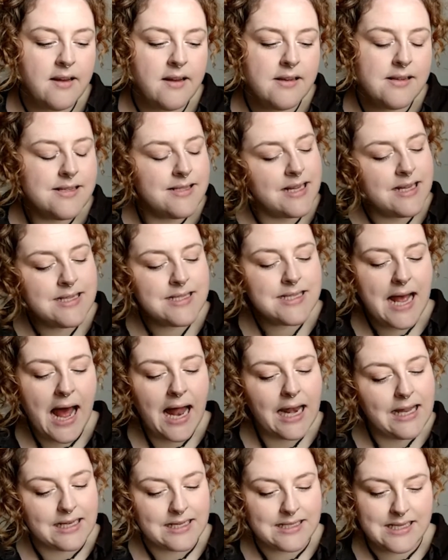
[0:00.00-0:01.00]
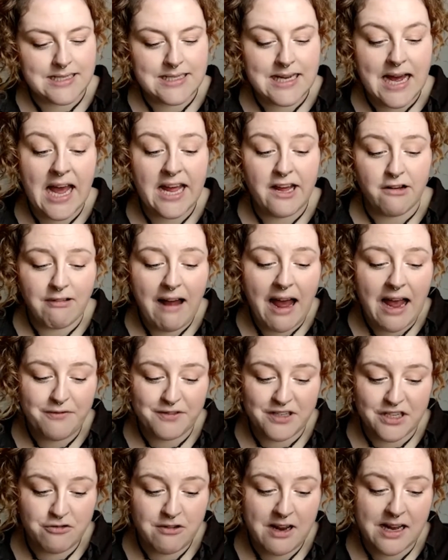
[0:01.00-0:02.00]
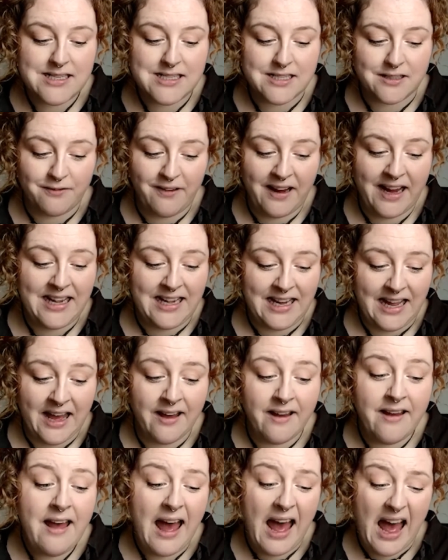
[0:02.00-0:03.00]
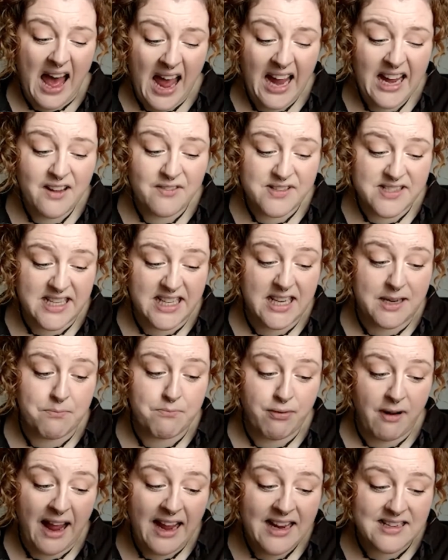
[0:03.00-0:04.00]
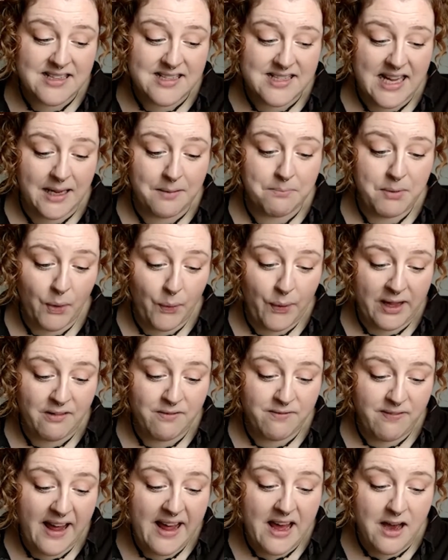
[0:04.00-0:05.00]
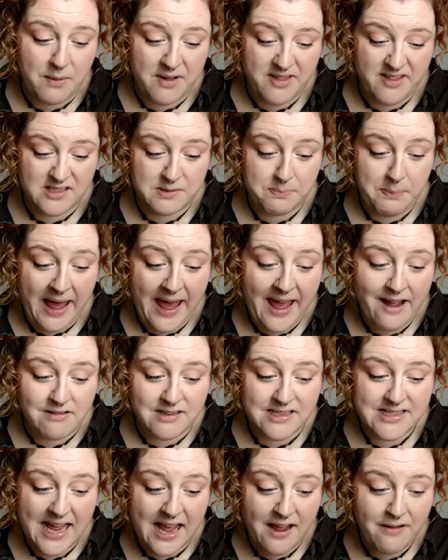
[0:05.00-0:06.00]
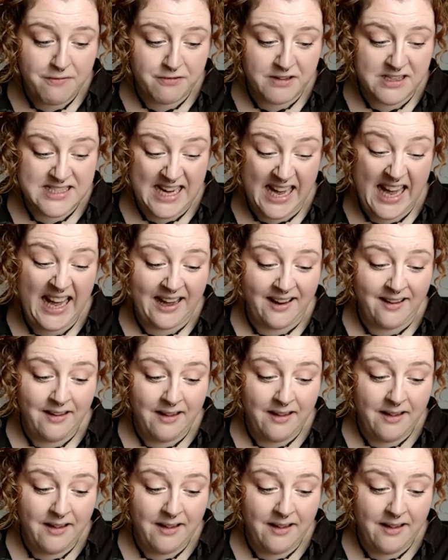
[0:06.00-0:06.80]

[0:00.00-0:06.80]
"Since Alex and I arrived in Transylvania, I have seen him practicing blowing fire with his parents every day,